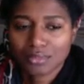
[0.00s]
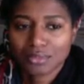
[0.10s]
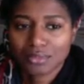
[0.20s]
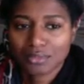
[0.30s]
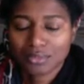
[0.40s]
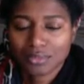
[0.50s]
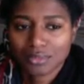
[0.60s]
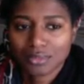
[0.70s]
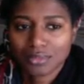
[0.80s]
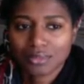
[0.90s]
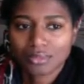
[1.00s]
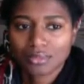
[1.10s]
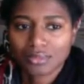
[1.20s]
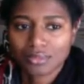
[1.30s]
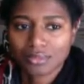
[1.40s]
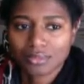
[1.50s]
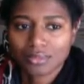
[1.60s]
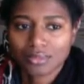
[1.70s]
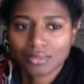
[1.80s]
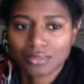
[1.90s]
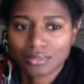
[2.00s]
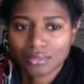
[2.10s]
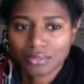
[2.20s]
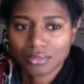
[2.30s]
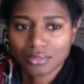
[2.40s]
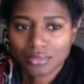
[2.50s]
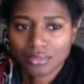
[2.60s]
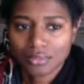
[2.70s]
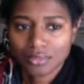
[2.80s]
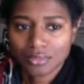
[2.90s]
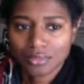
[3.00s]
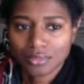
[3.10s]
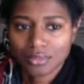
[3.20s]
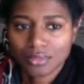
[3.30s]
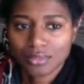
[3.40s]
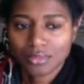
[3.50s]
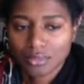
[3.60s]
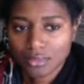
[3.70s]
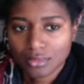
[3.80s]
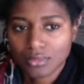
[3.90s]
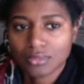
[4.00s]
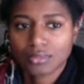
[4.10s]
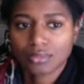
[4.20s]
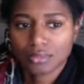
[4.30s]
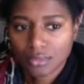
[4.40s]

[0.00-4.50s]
The person shown says nothing.